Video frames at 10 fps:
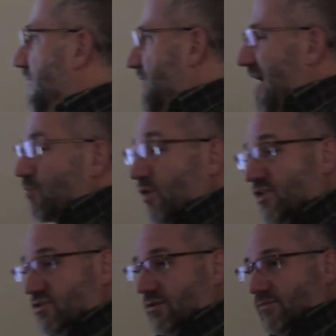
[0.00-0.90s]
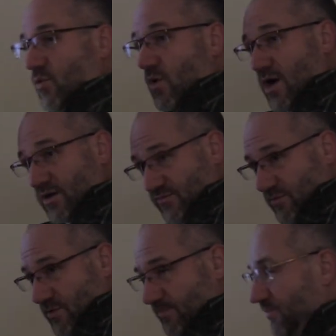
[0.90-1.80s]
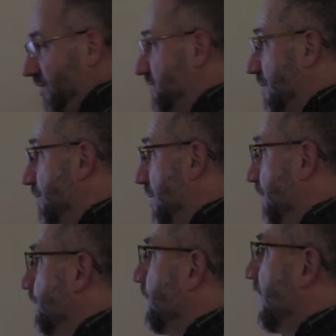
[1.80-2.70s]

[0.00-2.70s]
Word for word: the evaporation of the water from the sump pump